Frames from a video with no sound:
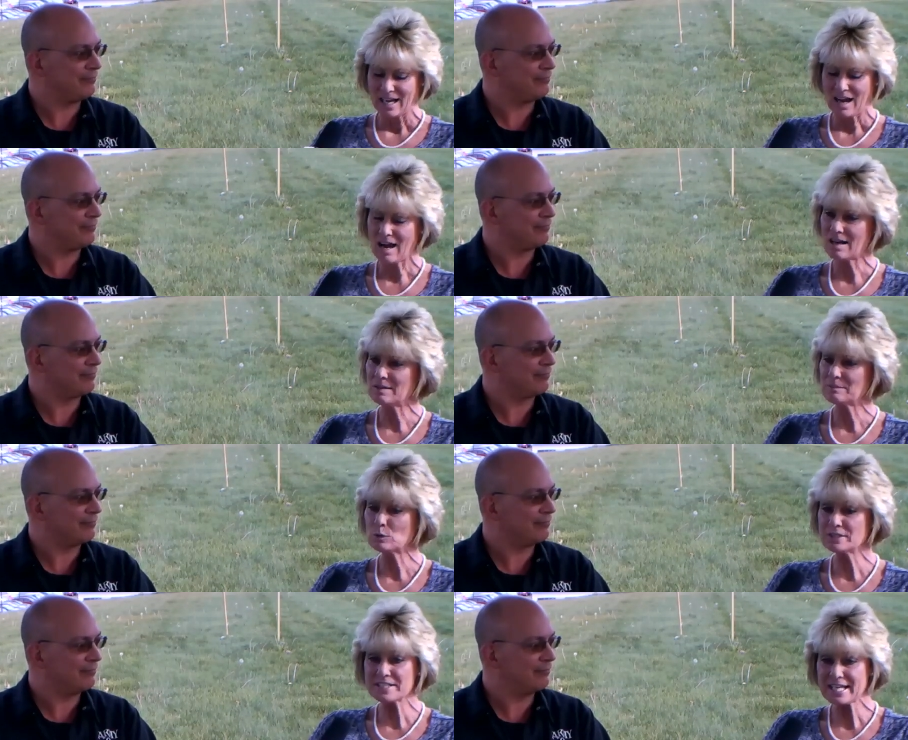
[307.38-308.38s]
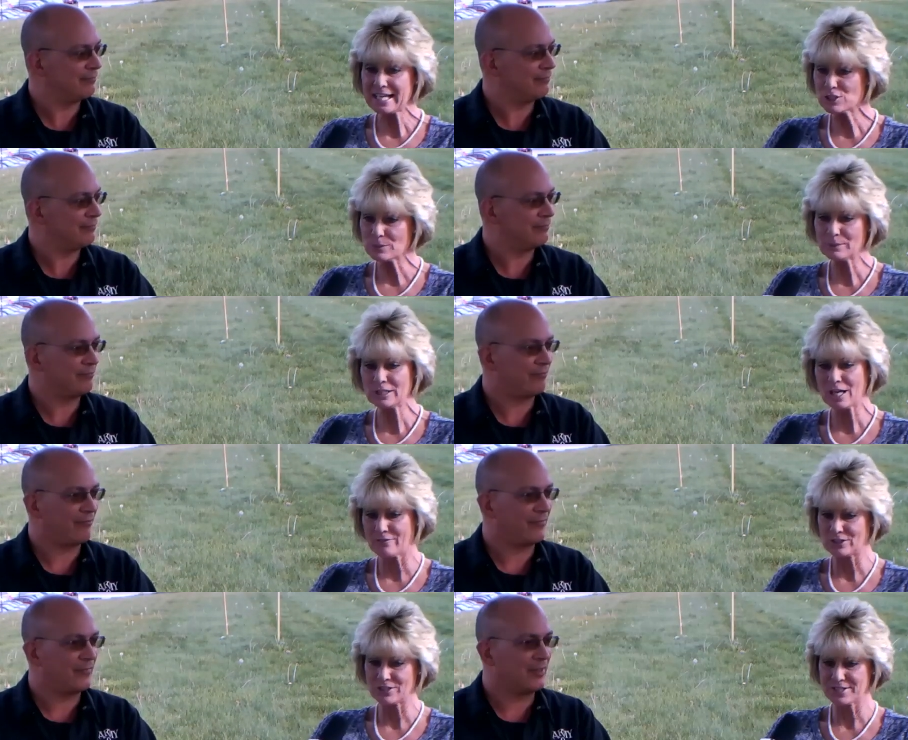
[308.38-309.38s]
Speaker 1: Um, who designed your book
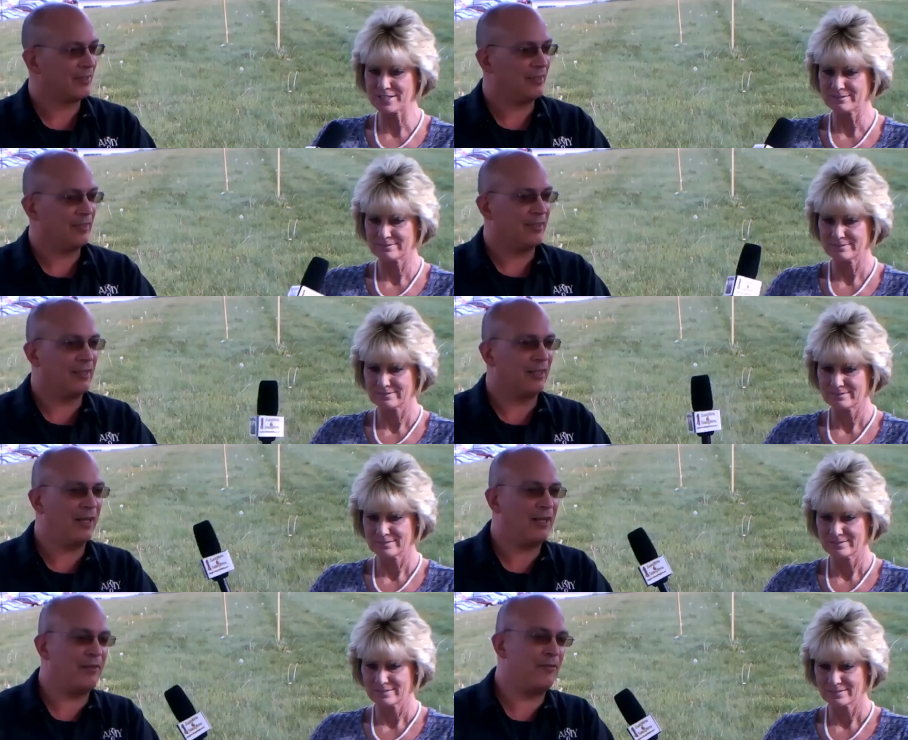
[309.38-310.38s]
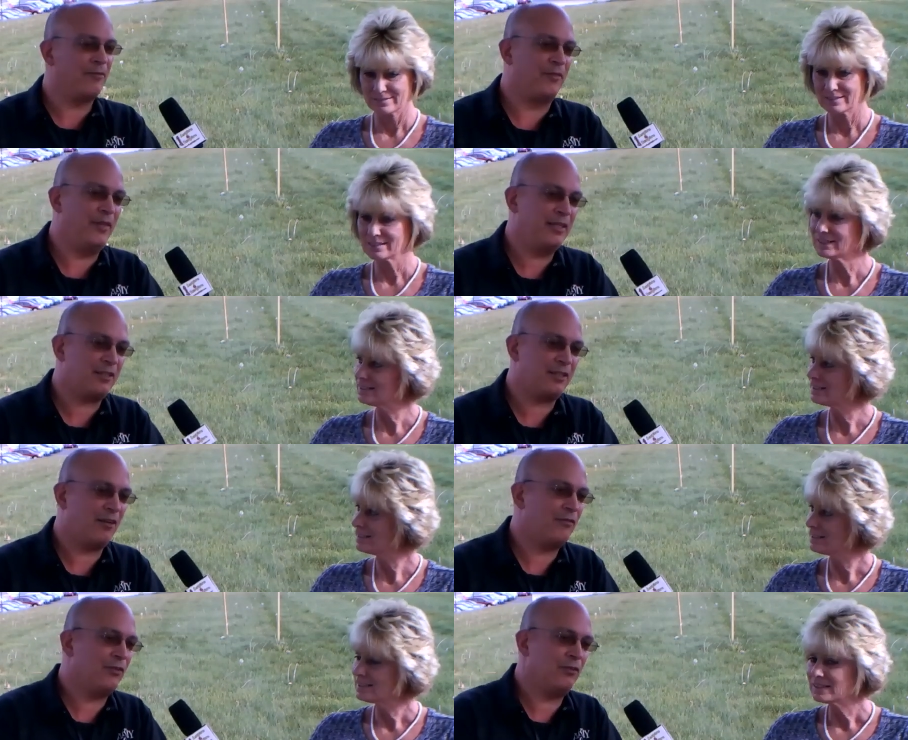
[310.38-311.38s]
covers? Uh, this
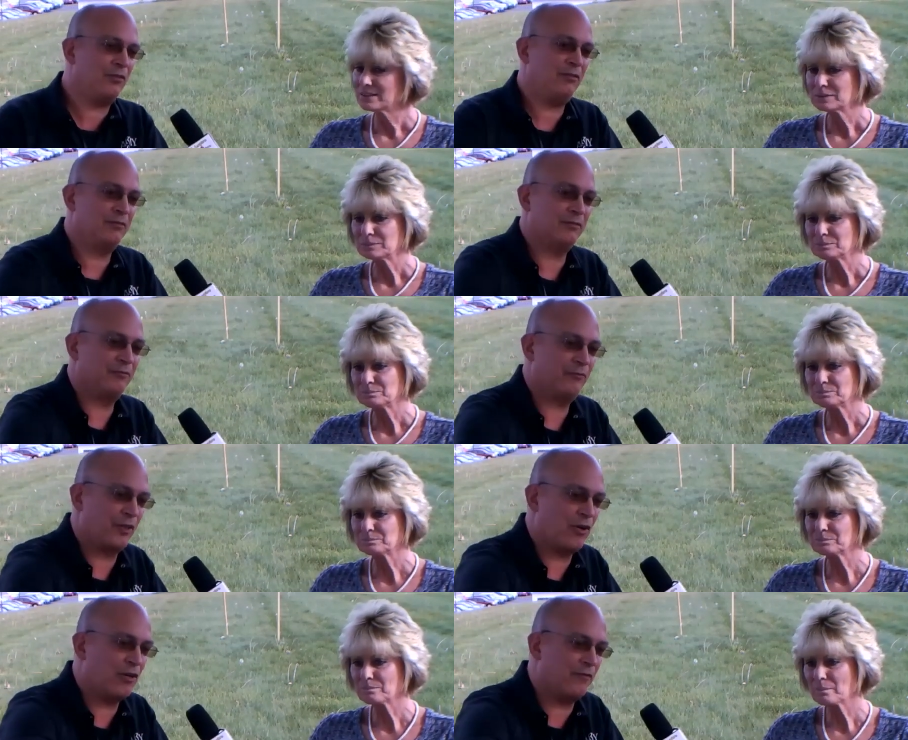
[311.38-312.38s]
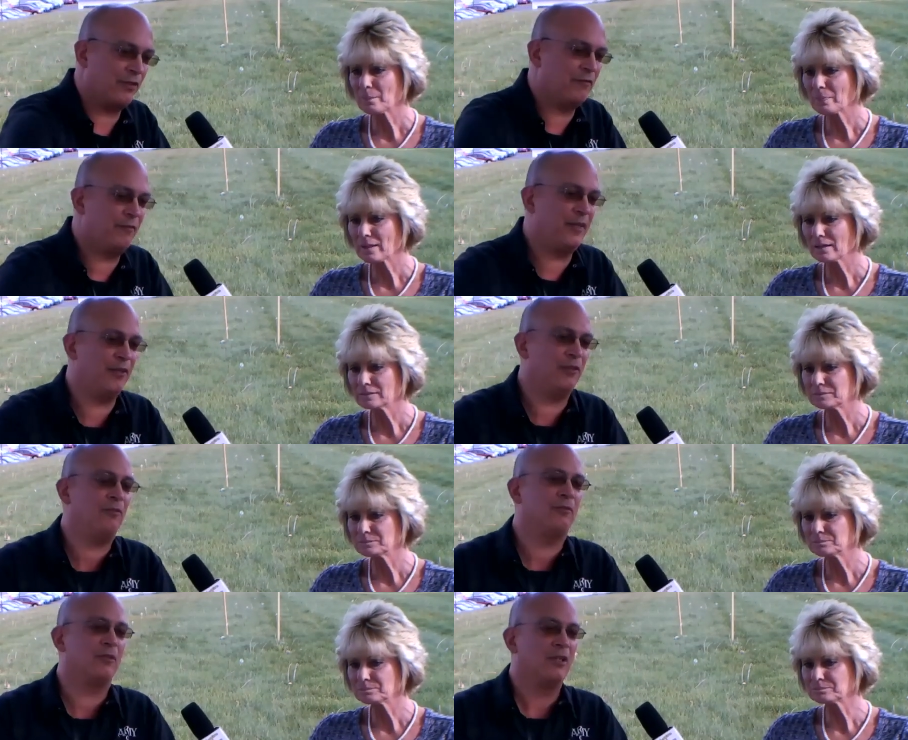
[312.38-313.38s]
cover for Carnival of Fear,
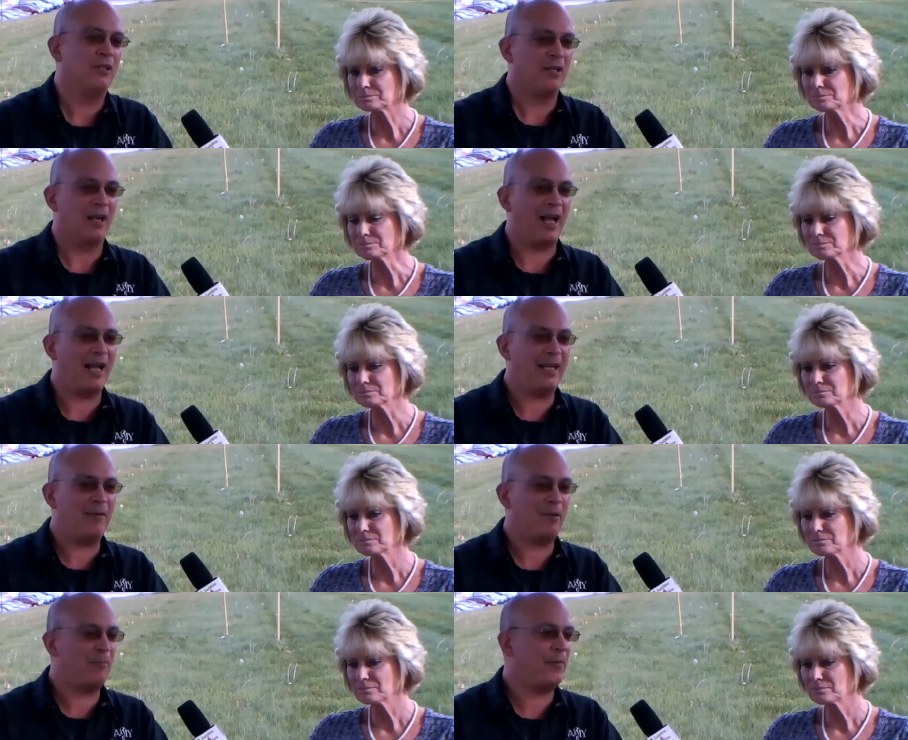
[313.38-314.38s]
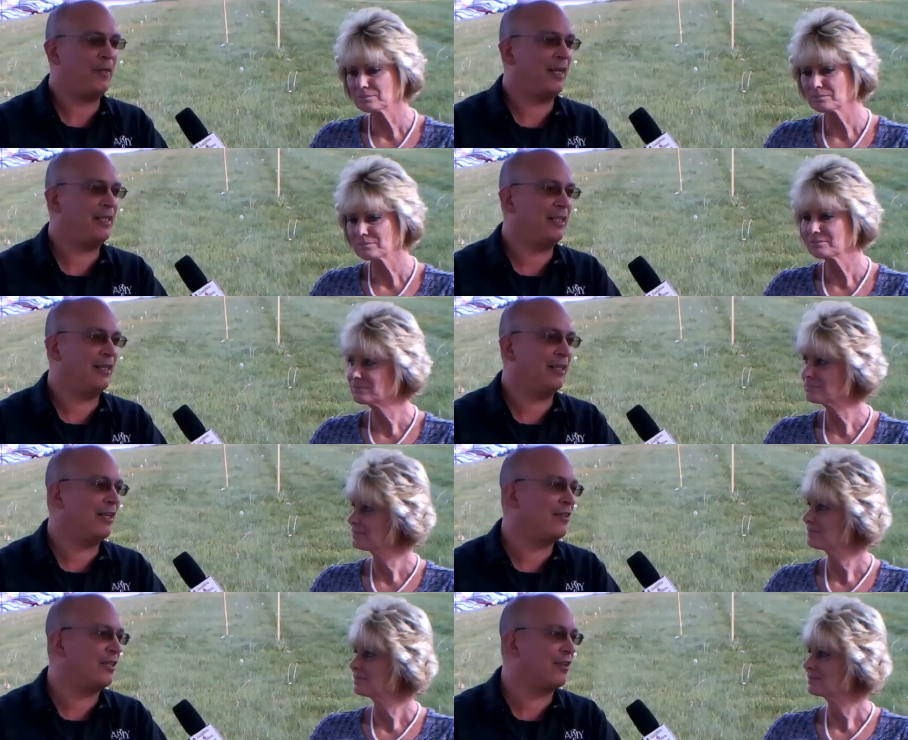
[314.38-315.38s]
I came up with the idea,
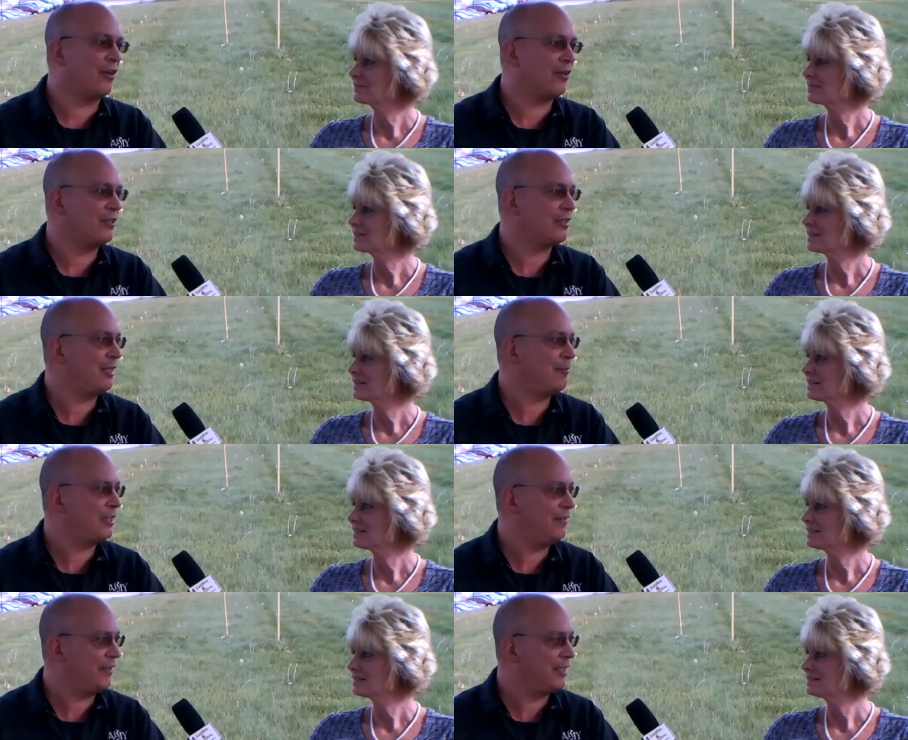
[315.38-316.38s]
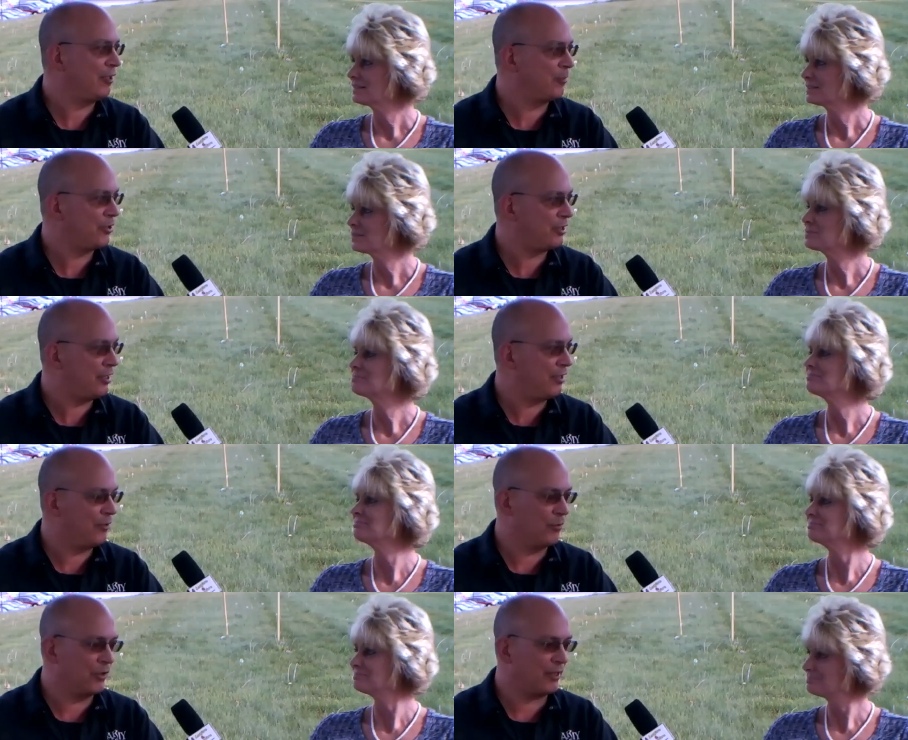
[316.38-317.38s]
and then an artist named Stephen Gilberts did the
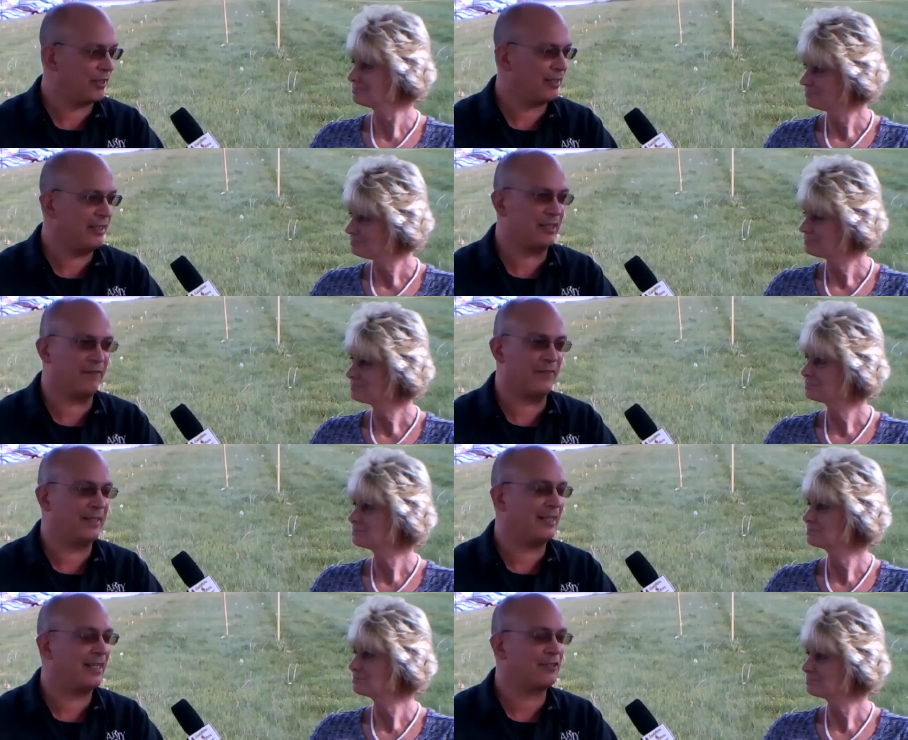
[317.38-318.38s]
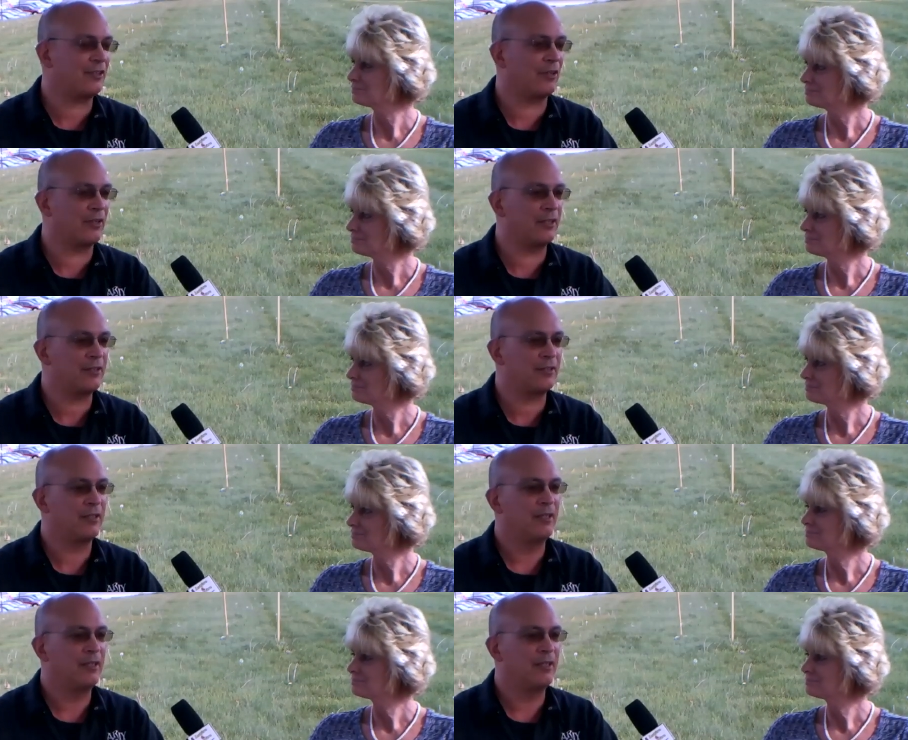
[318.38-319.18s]
work. He's a fantastic artist.